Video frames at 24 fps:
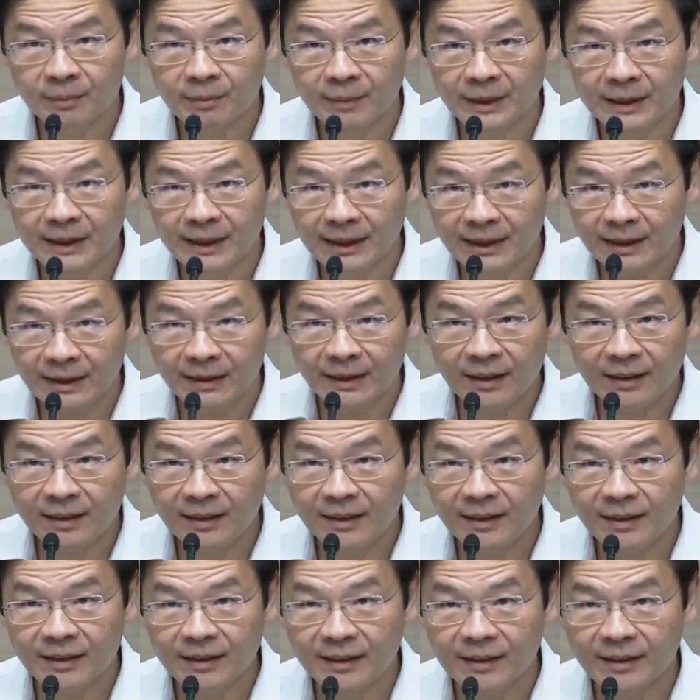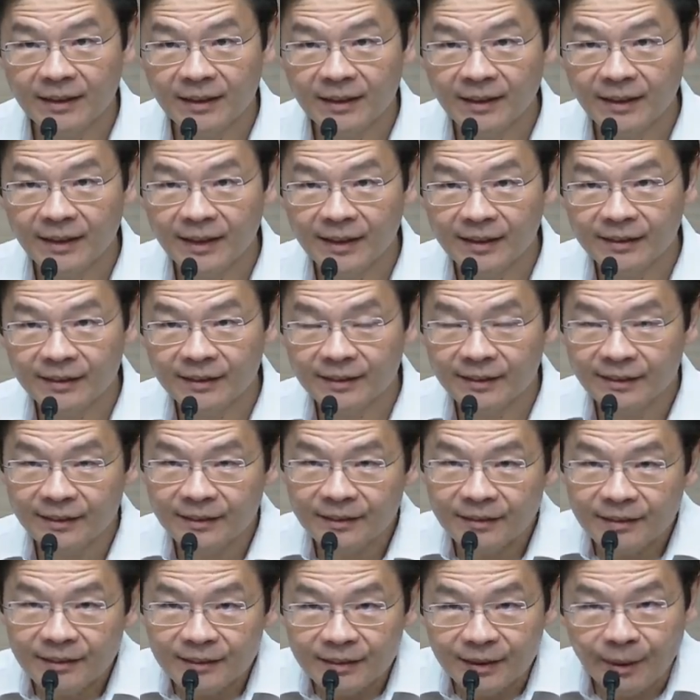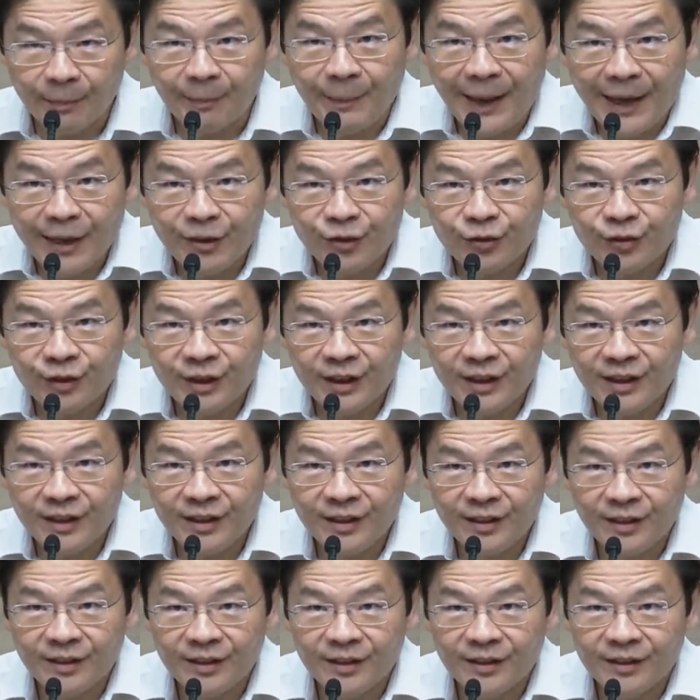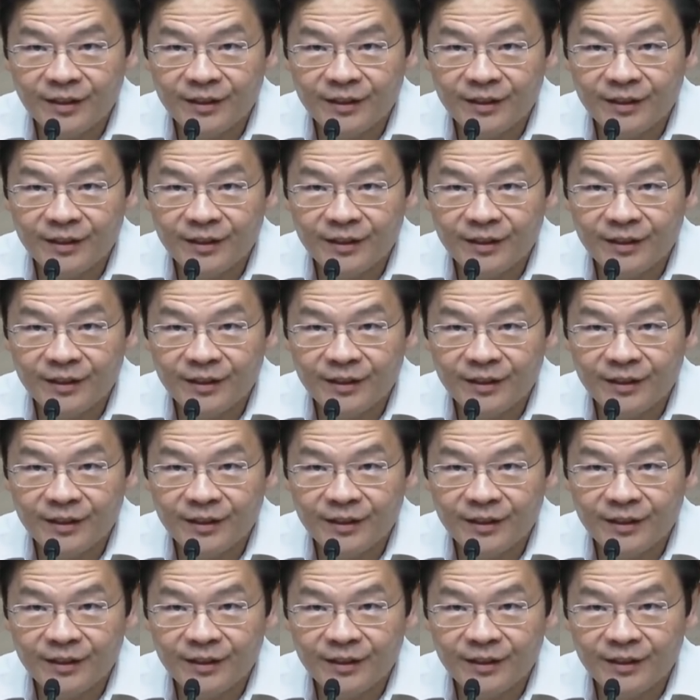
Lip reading: particularly in the pantry,